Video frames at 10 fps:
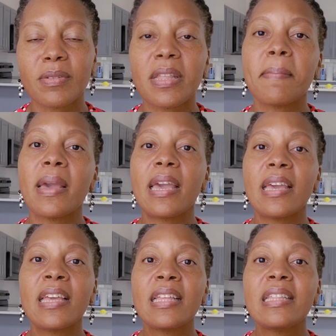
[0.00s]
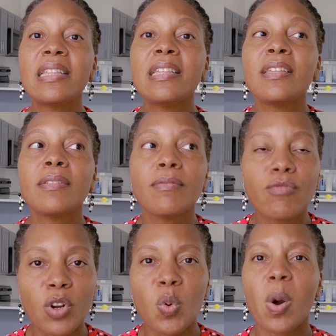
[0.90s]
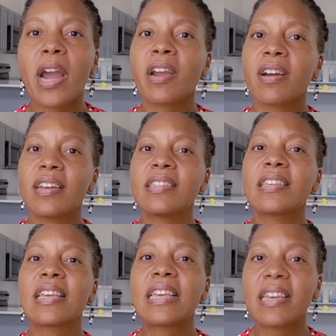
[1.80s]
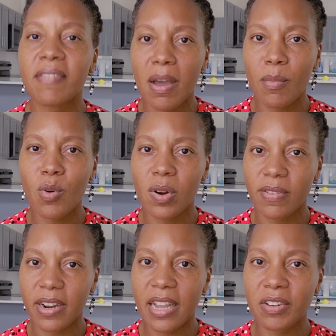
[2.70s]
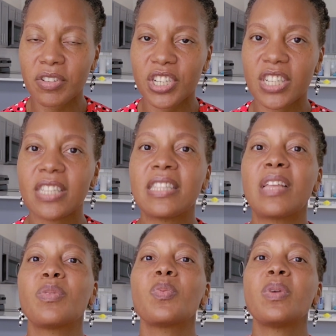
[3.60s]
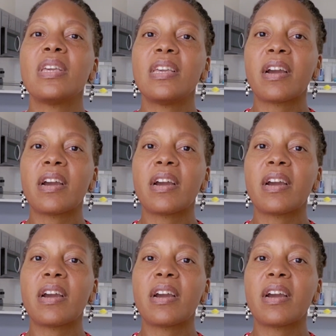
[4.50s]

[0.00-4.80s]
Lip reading: they may require us to give out more of our energy than we